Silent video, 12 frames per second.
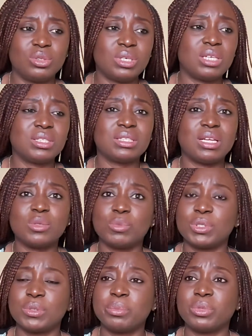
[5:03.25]
You can start
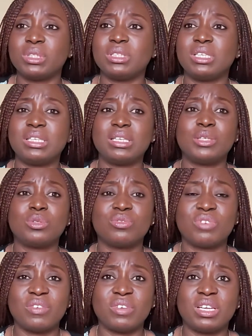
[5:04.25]
with somebody, a
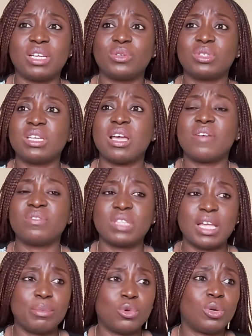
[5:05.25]
9-to-5 that doesn't have time,